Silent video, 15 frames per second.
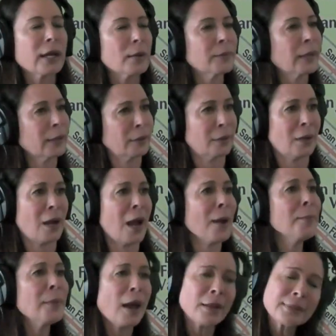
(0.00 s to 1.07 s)
I'm like,
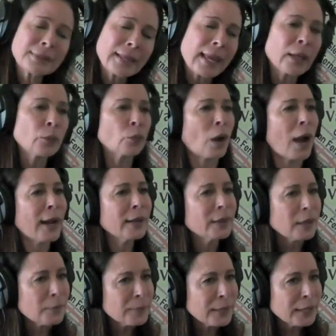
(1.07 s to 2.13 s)
"I'm not saying
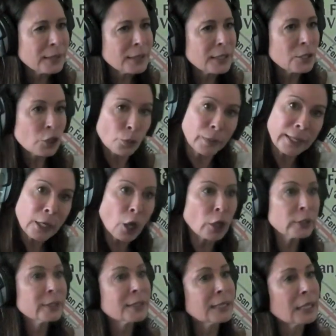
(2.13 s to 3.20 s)
writhing, PT. Should we call
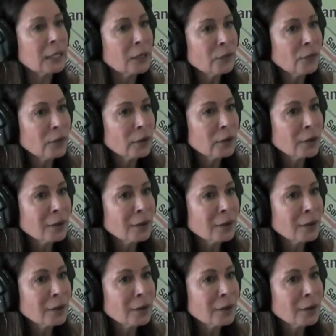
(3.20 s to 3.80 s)
Steve?"